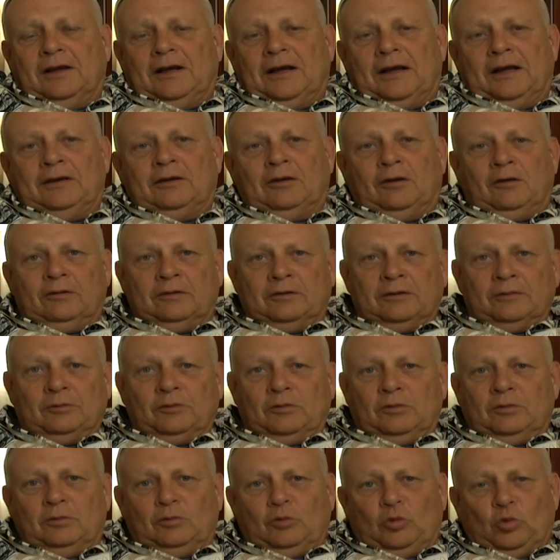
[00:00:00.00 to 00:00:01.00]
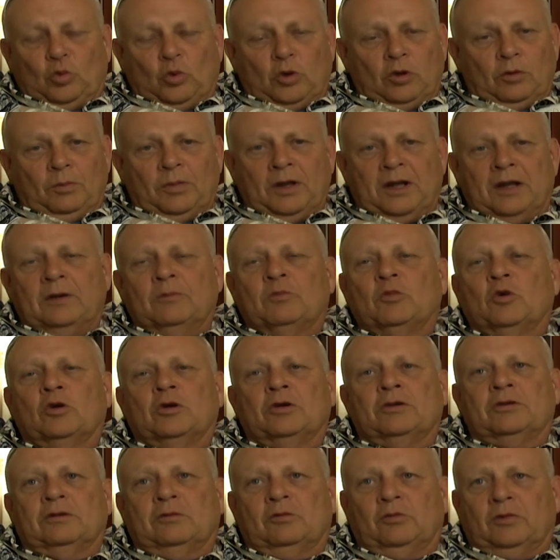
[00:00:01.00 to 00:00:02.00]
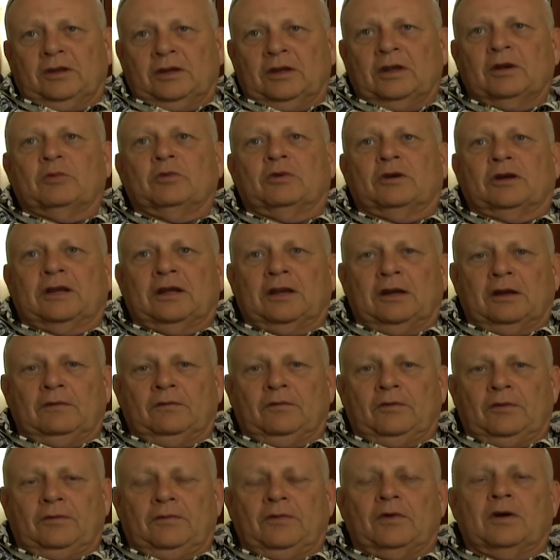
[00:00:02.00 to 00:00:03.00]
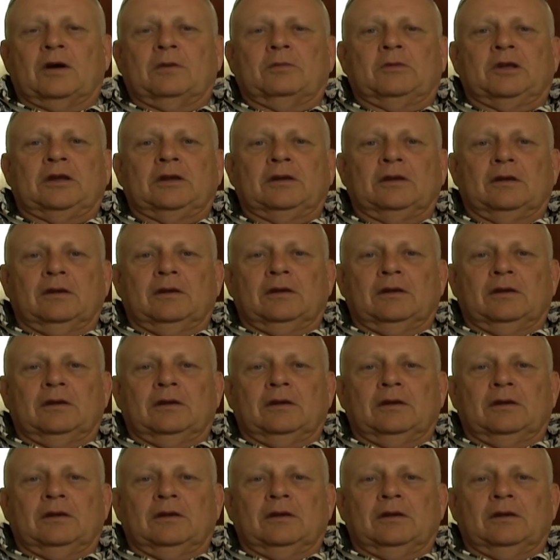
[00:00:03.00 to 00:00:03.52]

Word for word: I told them we'll pay them more than what they were getting for farming.